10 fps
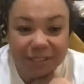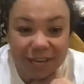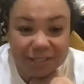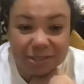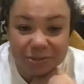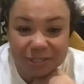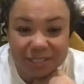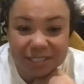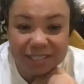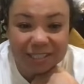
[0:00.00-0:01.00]
Susan,
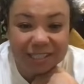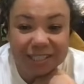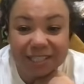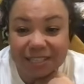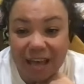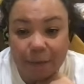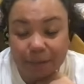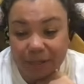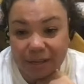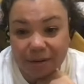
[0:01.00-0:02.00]
he is
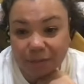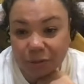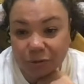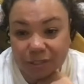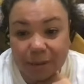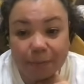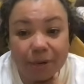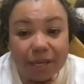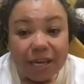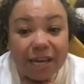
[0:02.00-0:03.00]
happy that I'm here all the time,
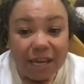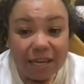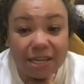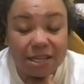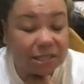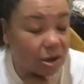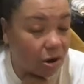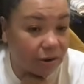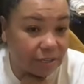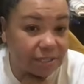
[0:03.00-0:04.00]
but it is
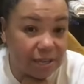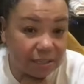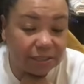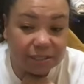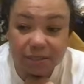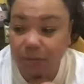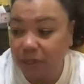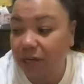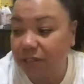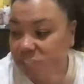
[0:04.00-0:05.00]
hard. It's not easy
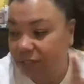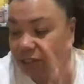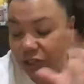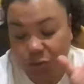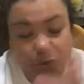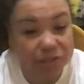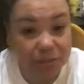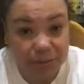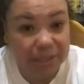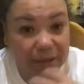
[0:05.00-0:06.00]
because he just wants to
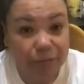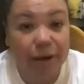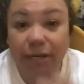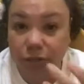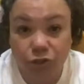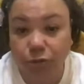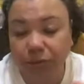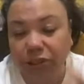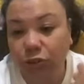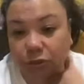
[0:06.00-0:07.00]
be like right under
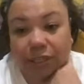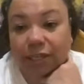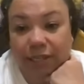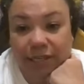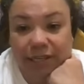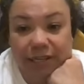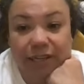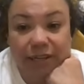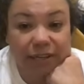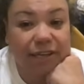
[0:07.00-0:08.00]
me, so it
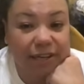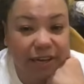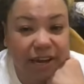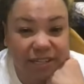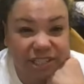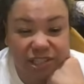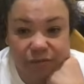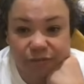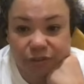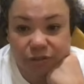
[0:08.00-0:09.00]
can get kind of
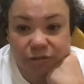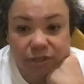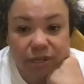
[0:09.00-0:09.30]
difficult